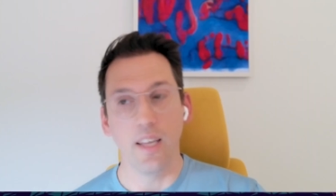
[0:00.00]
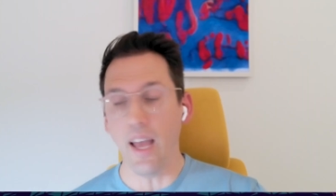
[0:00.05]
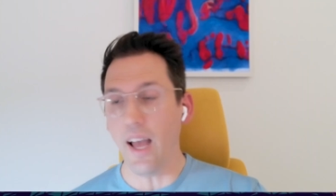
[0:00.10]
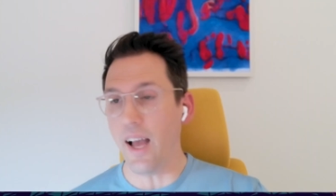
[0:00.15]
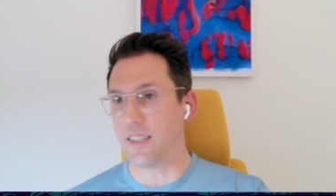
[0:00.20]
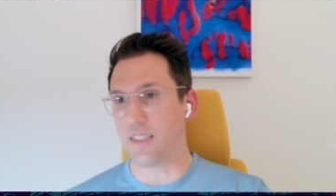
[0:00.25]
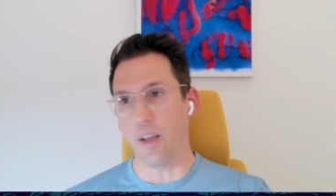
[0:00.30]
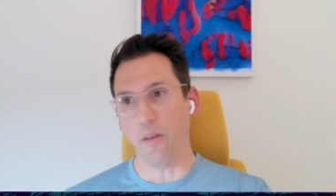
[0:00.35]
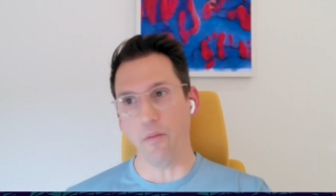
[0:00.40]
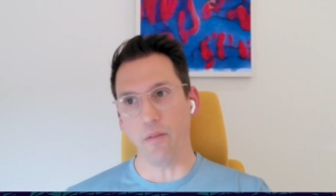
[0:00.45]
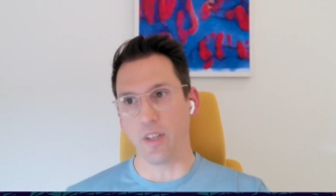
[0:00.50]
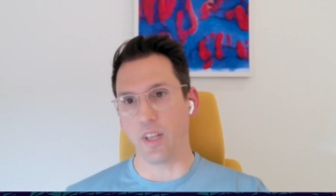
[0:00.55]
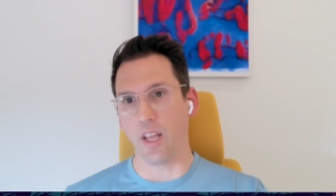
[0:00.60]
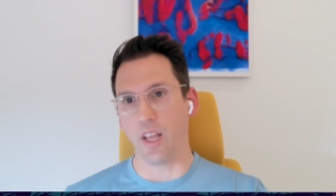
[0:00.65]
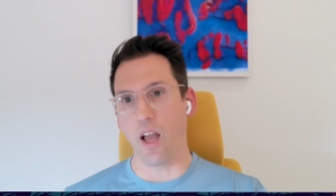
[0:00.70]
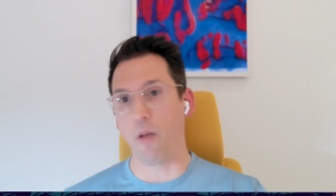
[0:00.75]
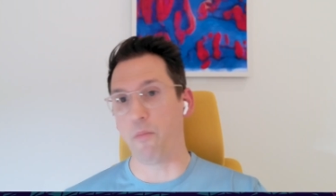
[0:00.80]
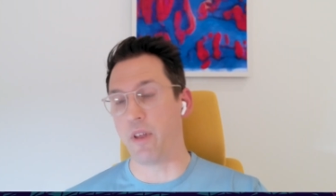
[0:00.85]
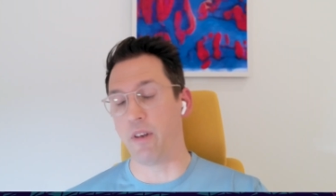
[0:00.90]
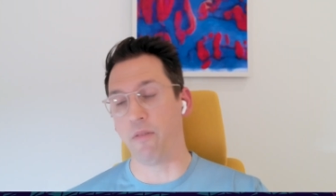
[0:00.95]
Yeah,
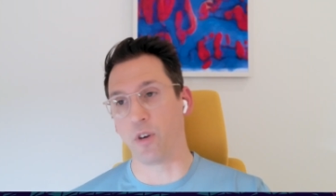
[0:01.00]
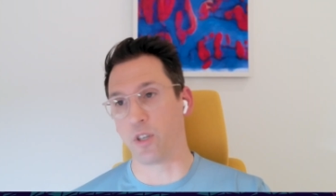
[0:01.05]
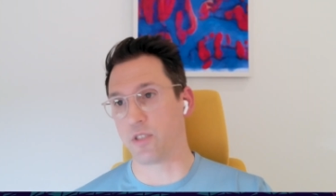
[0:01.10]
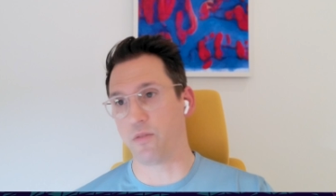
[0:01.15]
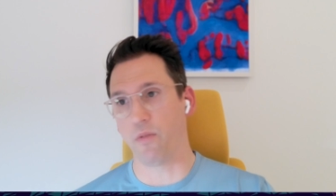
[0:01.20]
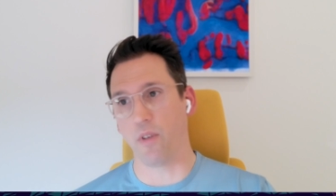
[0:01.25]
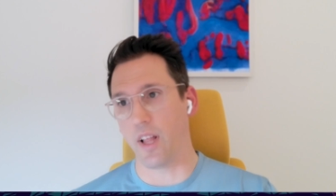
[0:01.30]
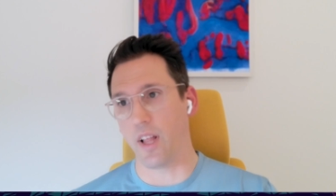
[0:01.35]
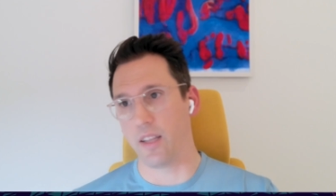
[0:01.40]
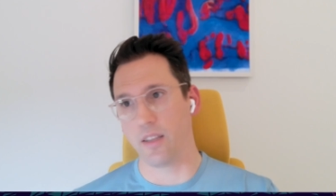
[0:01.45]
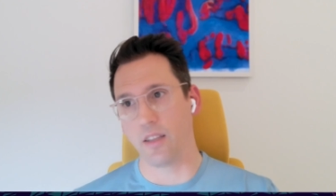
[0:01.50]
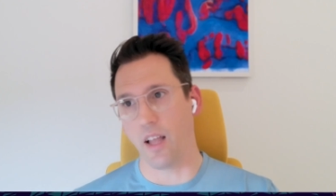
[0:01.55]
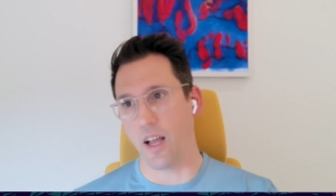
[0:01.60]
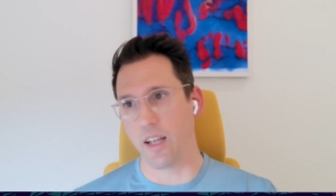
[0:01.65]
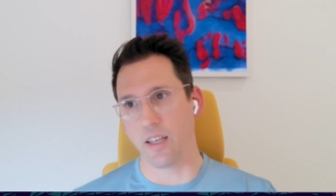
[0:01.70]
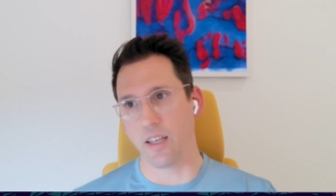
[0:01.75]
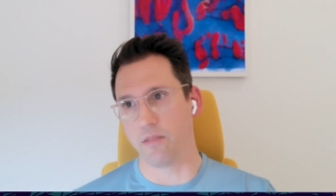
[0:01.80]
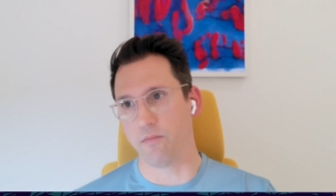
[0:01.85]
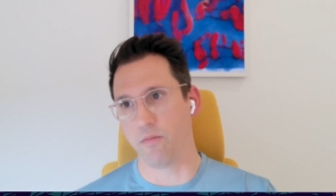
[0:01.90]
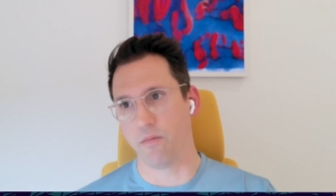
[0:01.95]
definitely. I mean, first of all,
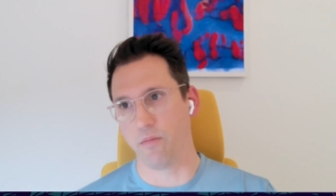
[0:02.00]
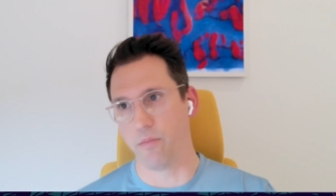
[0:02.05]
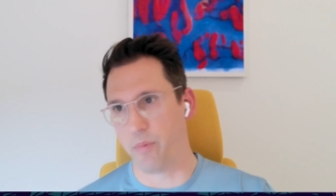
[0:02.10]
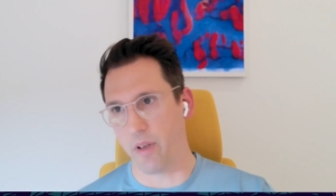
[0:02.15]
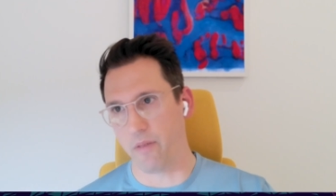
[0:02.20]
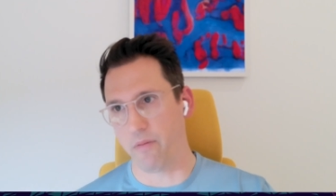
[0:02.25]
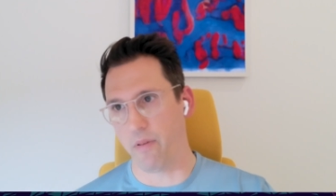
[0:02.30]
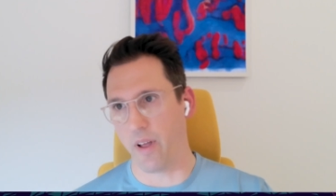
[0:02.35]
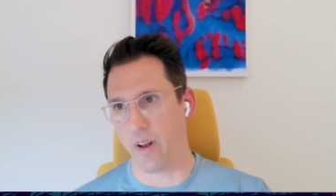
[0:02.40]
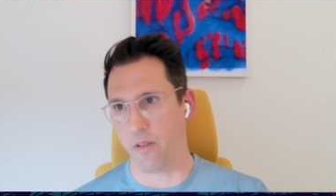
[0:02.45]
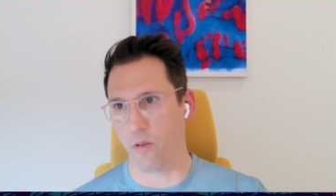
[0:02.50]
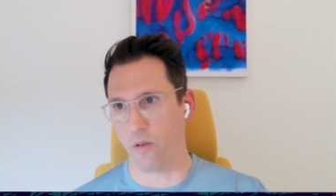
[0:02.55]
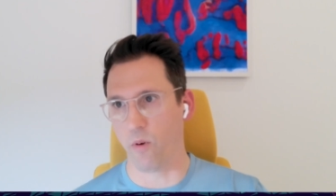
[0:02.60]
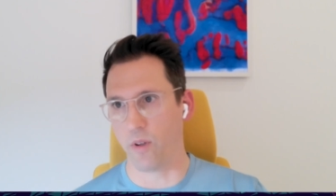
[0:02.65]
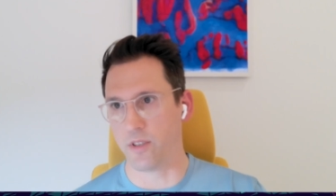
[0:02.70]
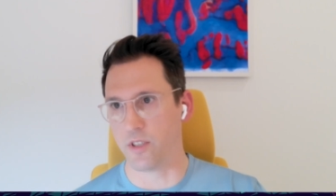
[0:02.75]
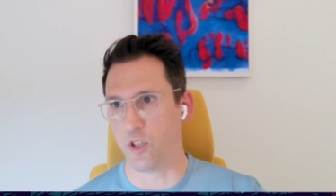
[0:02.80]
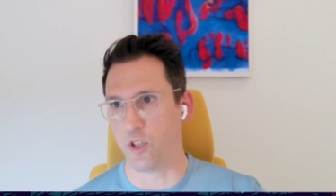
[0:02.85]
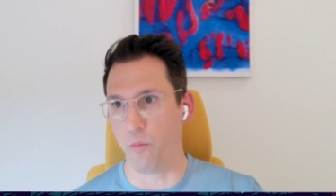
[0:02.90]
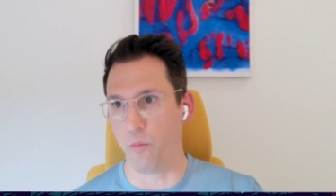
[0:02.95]
I big fan of the
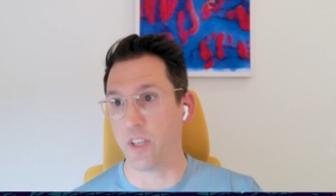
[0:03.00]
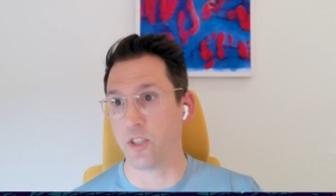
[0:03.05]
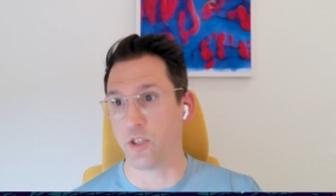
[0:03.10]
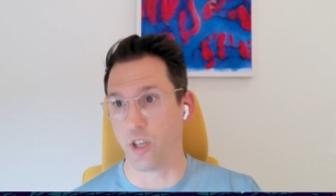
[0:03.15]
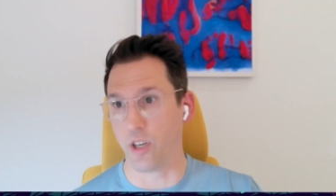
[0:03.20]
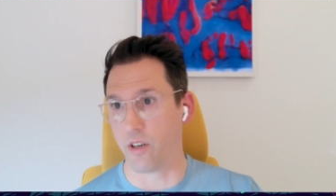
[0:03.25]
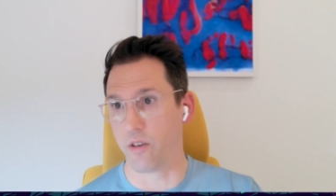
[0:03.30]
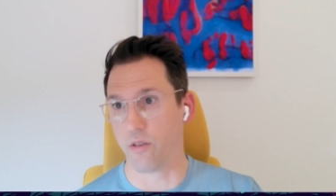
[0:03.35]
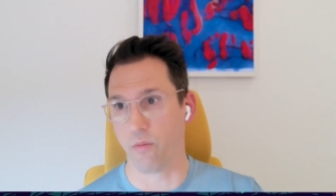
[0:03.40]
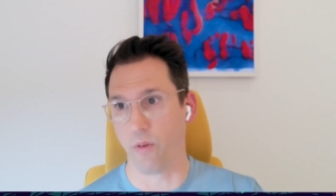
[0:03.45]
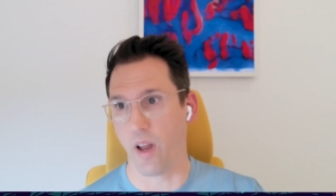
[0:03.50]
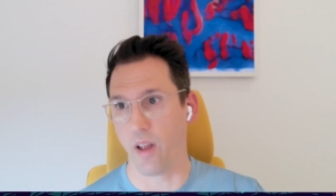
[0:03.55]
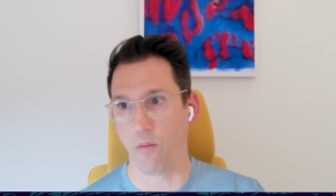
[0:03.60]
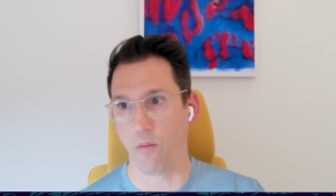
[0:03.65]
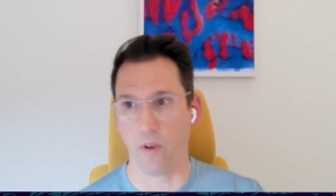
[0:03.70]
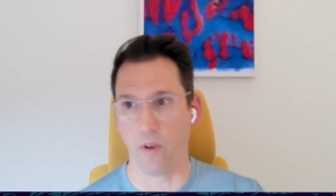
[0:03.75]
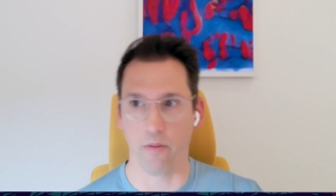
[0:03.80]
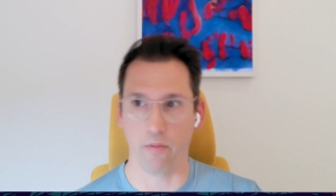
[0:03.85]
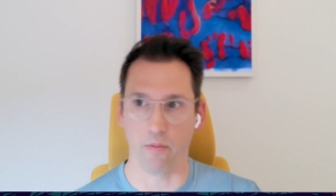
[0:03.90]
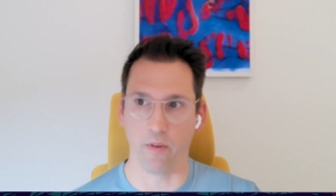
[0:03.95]
ones you mentioned,
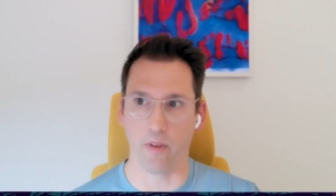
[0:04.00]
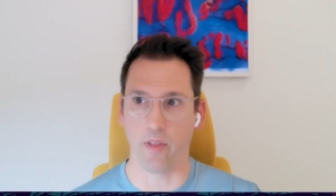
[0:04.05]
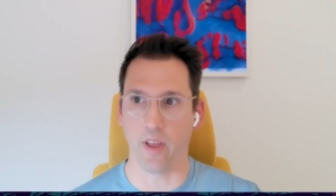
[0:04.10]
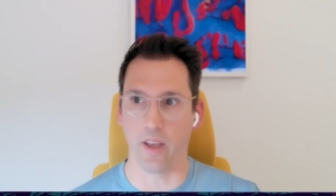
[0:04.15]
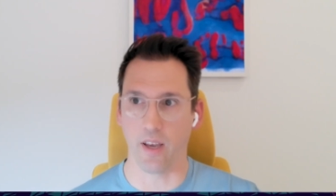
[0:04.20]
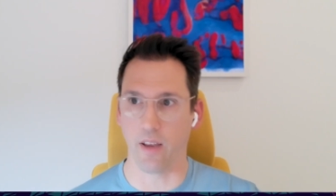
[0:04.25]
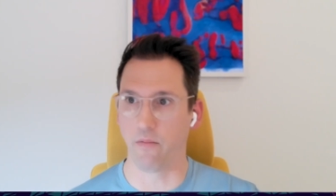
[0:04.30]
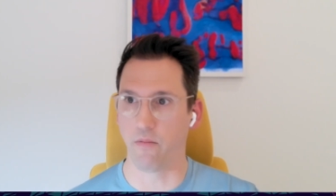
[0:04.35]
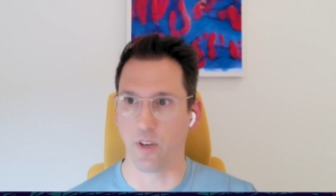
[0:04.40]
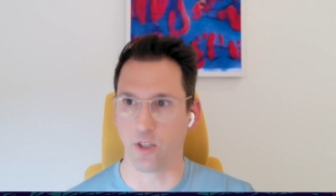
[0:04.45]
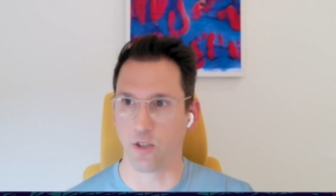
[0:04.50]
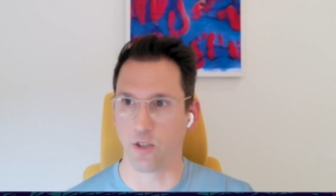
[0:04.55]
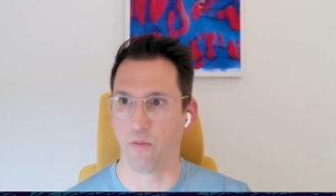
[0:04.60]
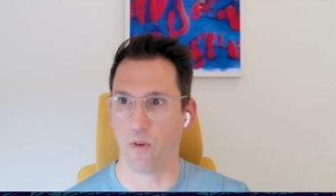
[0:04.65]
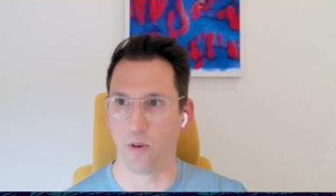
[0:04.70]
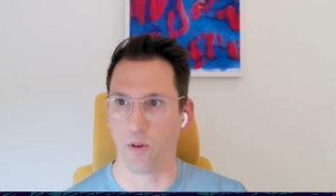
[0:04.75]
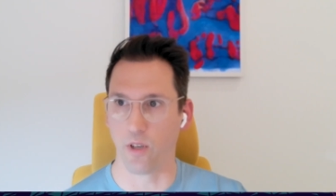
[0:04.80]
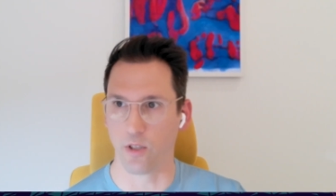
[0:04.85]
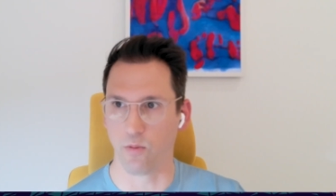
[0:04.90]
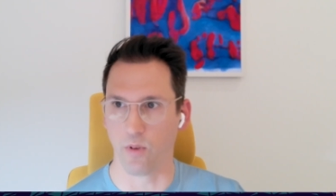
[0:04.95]
right? With like conviction
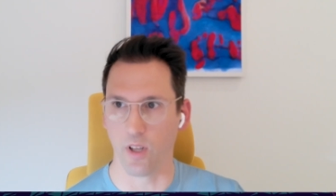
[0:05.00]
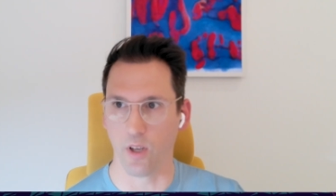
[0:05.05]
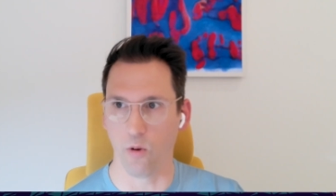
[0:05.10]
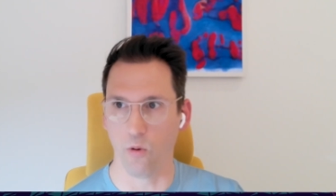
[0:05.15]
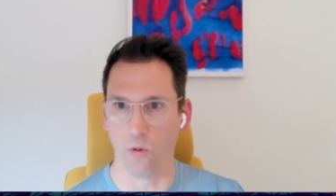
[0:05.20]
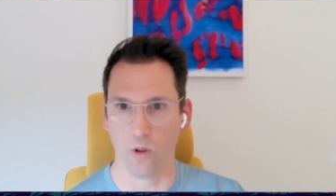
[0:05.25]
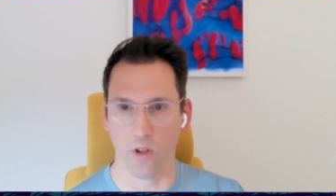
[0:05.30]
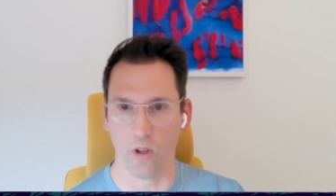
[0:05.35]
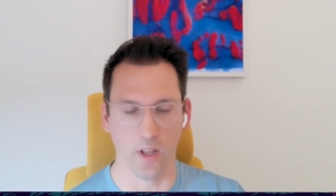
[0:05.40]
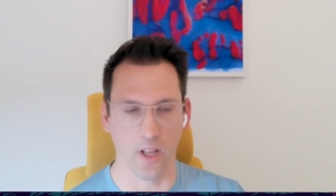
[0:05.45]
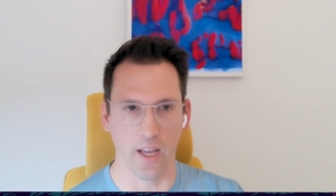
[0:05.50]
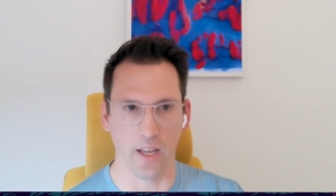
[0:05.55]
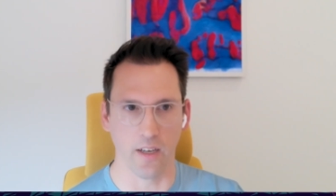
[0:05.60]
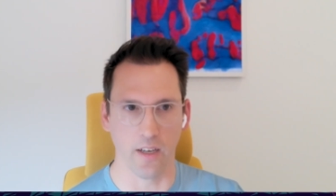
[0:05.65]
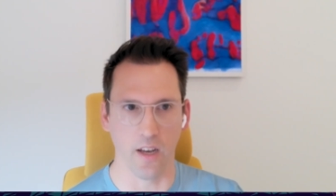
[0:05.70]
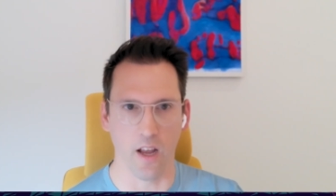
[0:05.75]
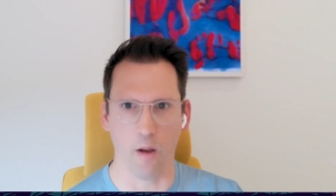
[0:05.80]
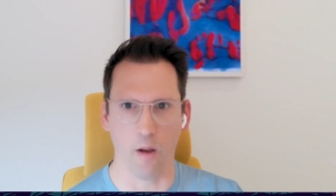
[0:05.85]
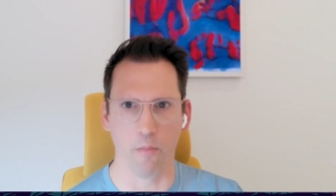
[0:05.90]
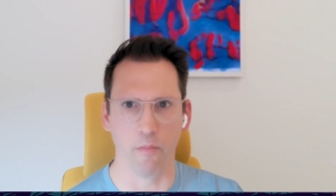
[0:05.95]
voting is really cool.
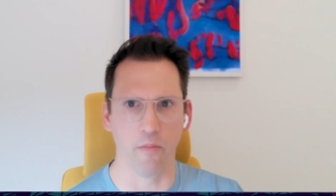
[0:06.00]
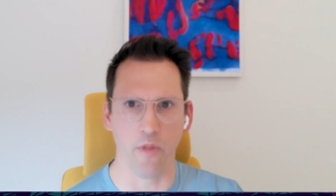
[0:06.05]
And,